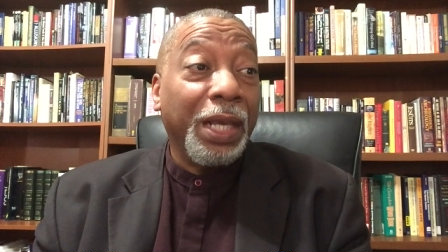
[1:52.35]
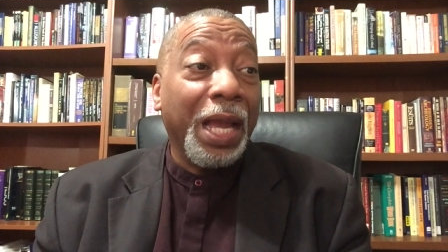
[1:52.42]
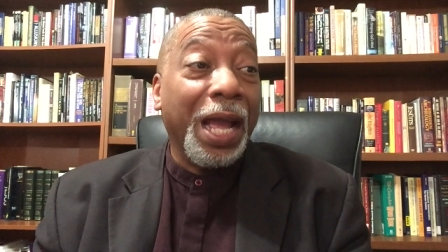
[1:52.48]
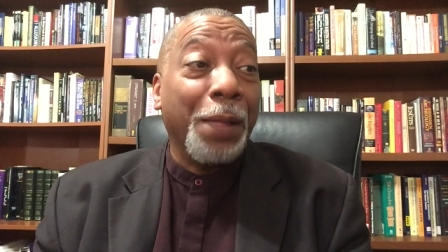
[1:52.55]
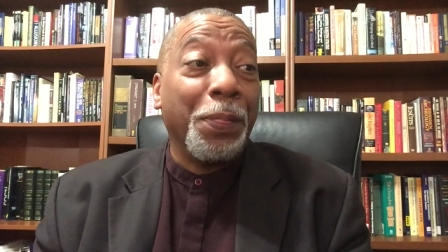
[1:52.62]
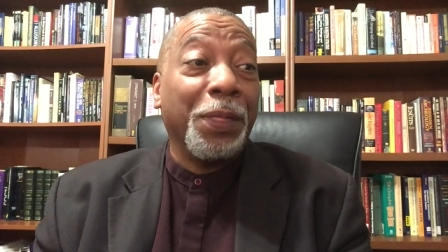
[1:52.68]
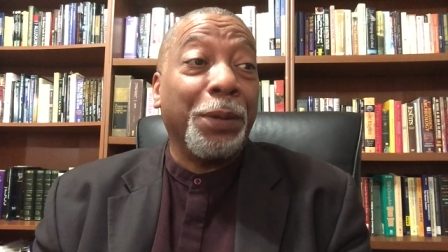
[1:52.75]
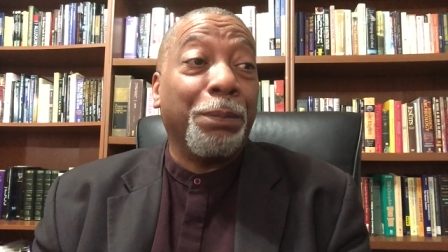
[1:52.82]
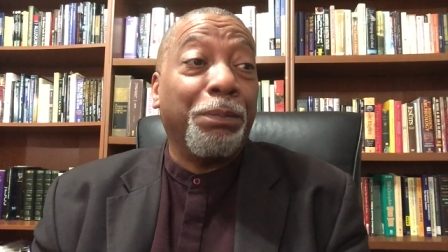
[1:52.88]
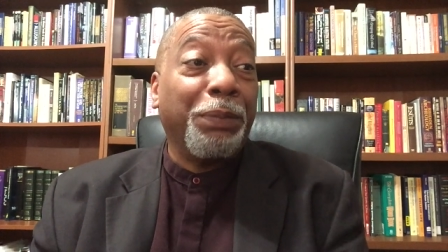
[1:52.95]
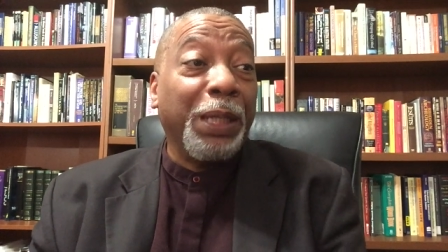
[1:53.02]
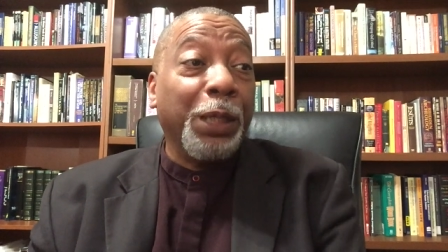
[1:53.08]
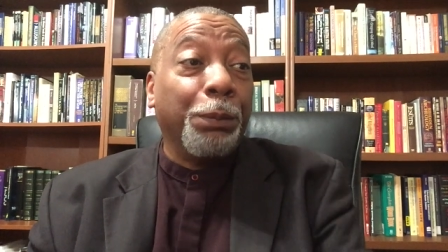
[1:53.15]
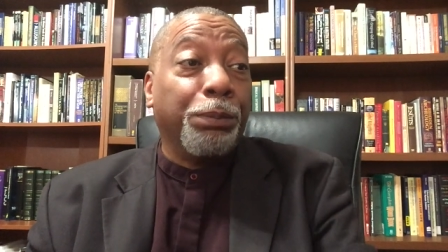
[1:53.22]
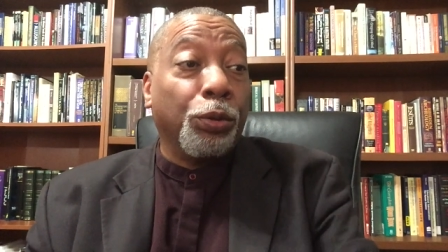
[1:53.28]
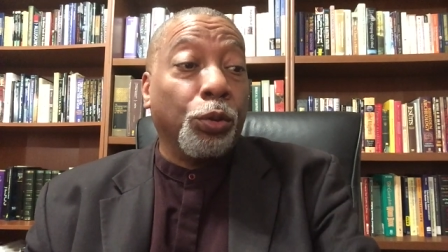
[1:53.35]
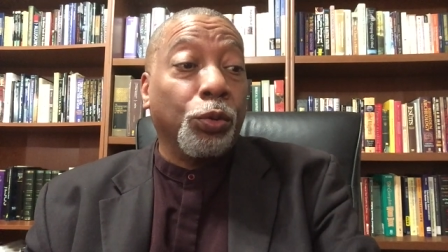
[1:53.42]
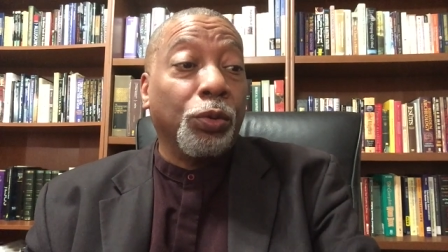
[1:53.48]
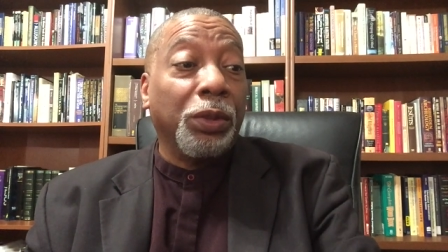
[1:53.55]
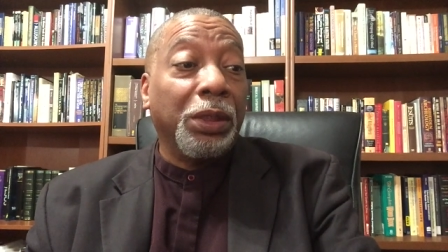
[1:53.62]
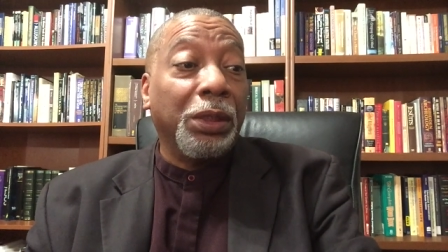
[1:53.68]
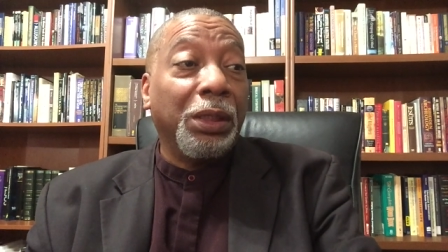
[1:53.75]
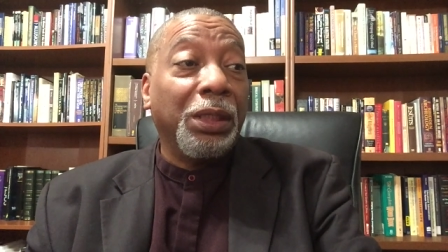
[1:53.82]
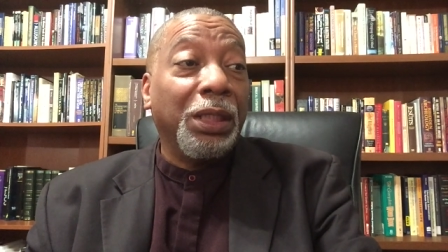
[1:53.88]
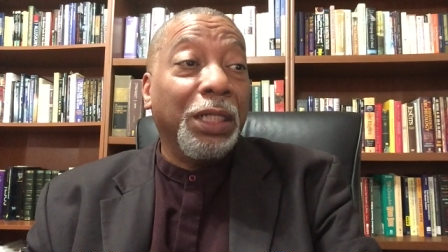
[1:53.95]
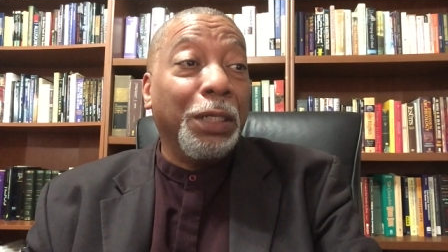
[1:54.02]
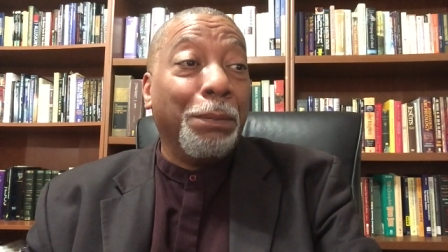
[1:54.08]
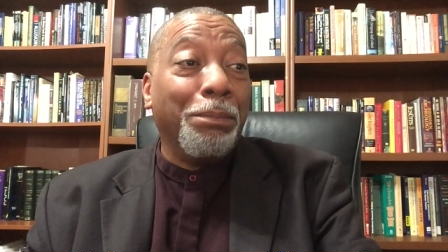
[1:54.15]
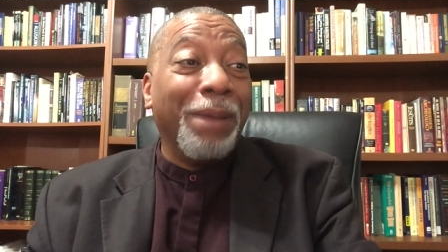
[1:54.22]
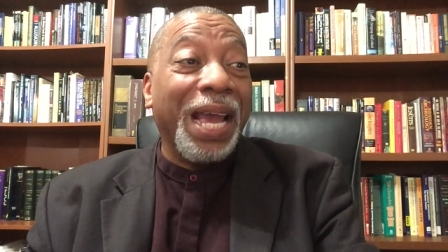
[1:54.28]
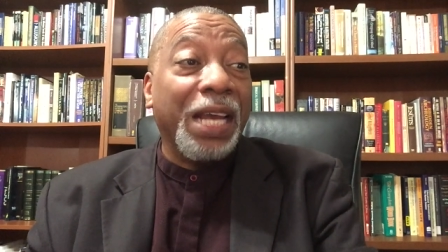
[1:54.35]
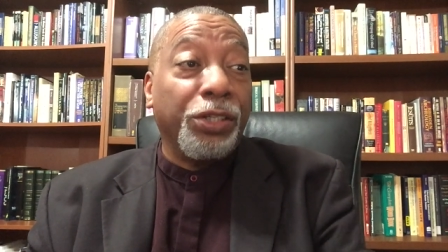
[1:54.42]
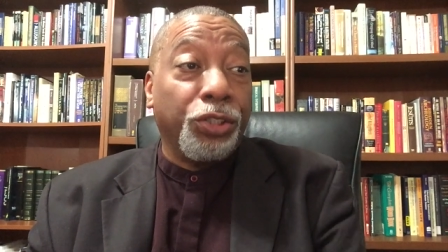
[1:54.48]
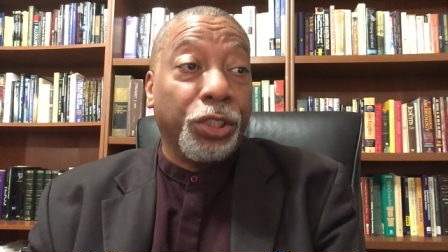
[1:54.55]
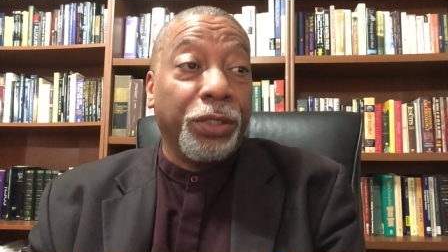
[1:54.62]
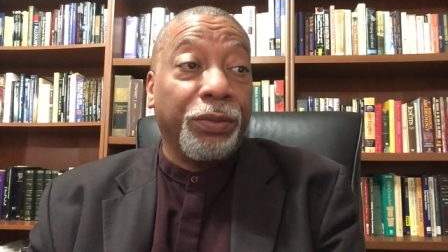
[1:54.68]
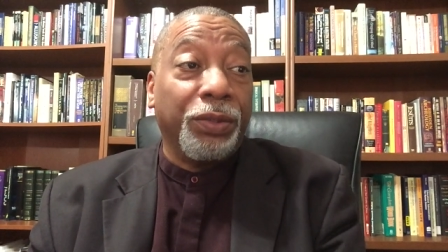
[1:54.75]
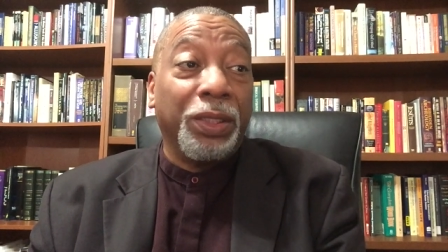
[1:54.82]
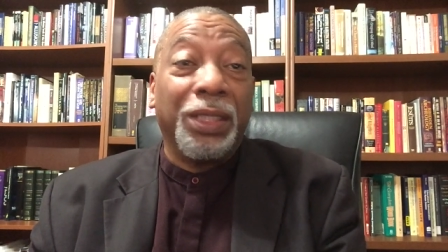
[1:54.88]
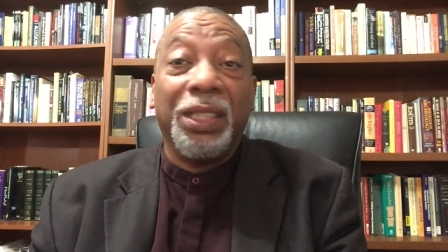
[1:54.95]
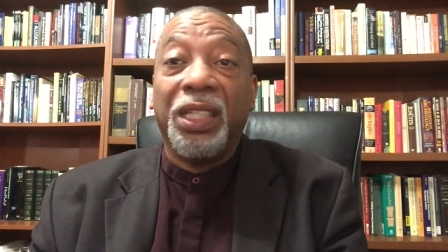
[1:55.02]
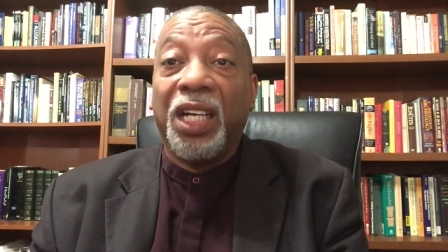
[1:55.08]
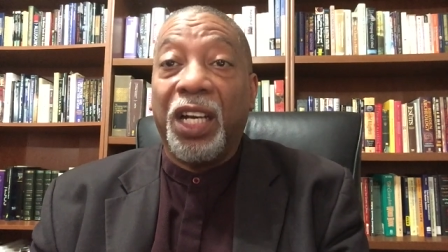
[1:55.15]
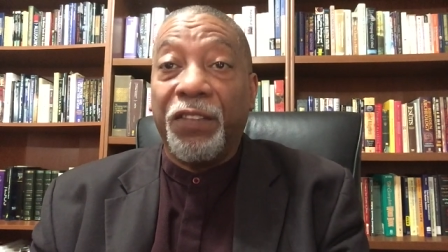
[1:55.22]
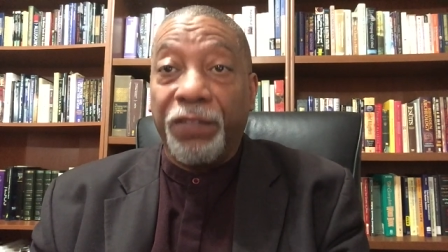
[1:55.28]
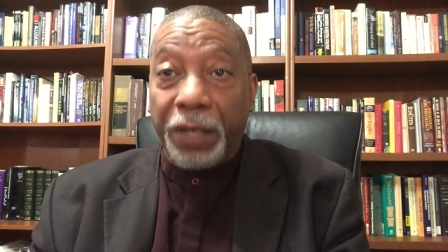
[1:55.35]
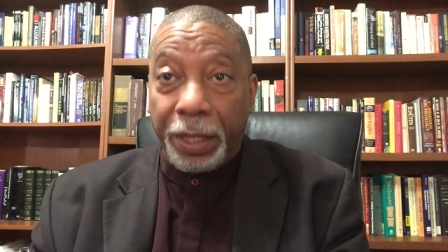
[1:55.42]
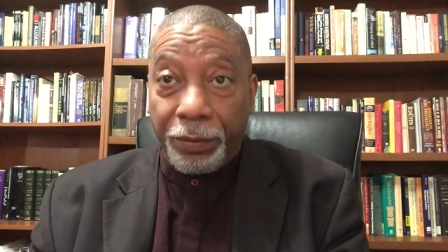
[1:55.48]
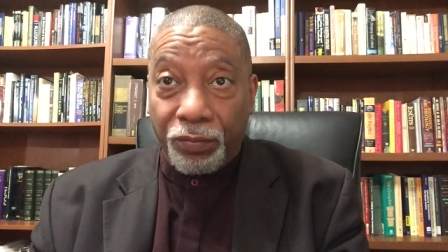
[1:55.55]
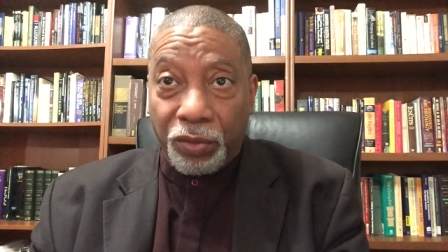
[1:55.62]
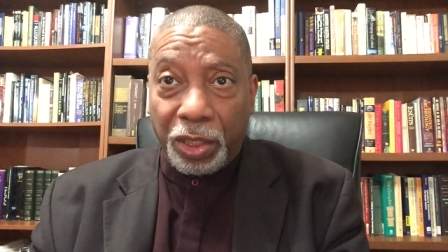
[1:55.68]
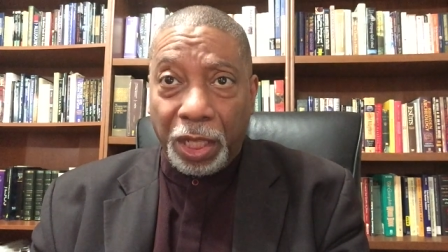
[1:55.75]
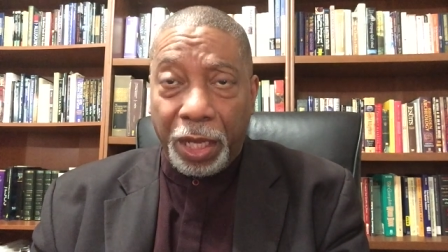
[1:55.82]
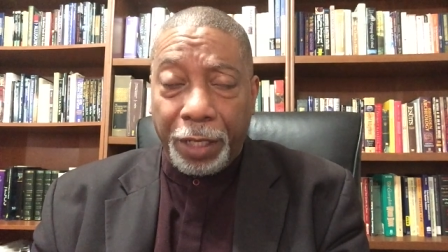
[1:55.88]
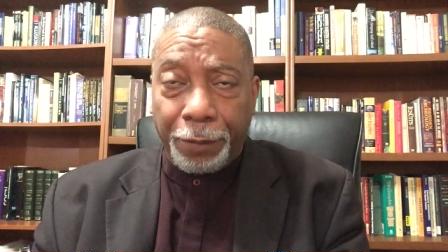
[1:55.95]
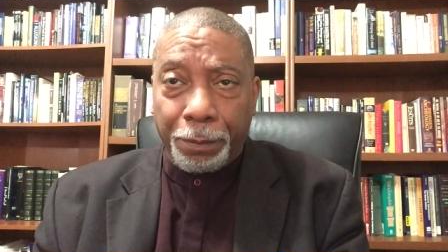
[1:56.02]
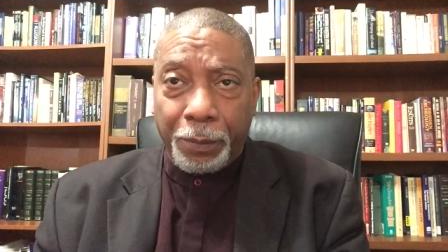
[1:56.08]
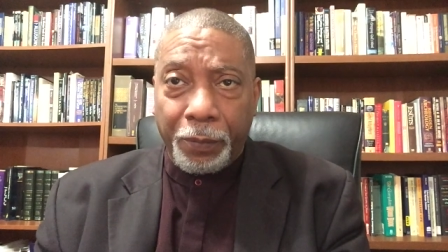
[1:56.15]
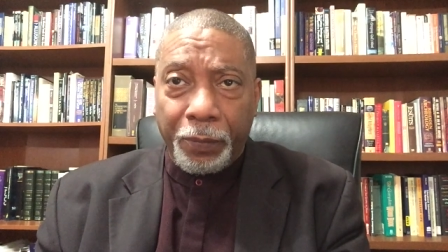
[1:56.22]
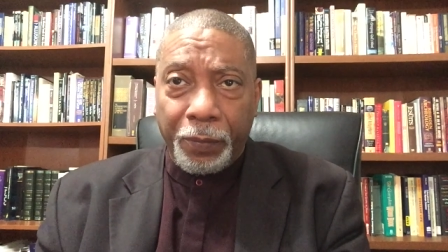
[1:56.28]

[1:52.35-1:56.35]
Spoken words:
and the people imagine a vain thing?"